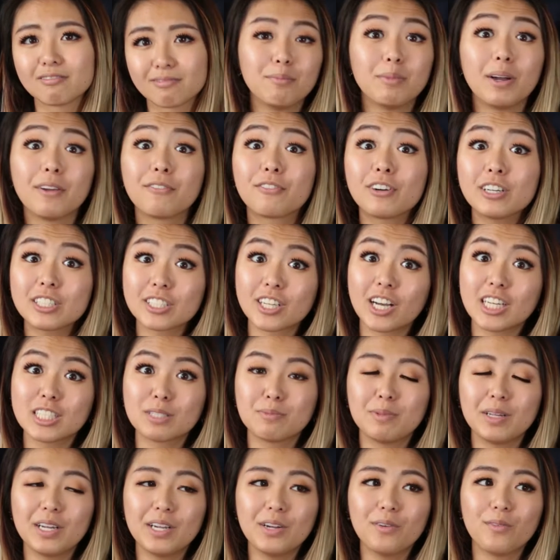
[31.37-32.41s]
My first
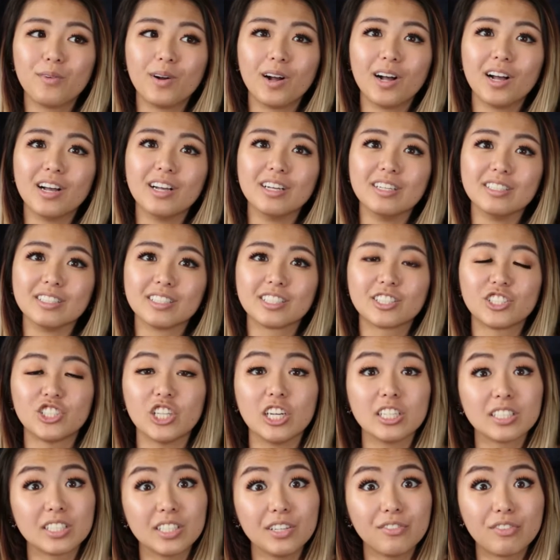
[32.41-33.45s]
cosplay was
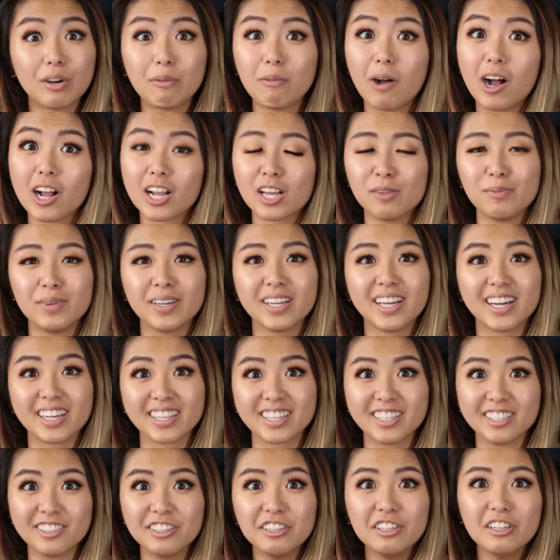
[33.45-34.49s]
Chelsea from Akame ga
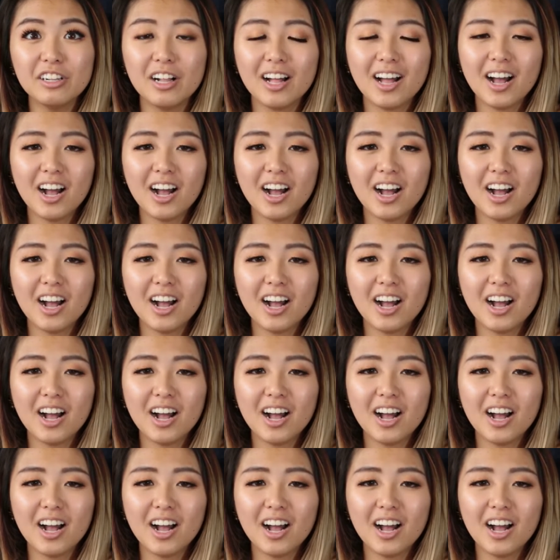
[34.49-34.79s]
Kill.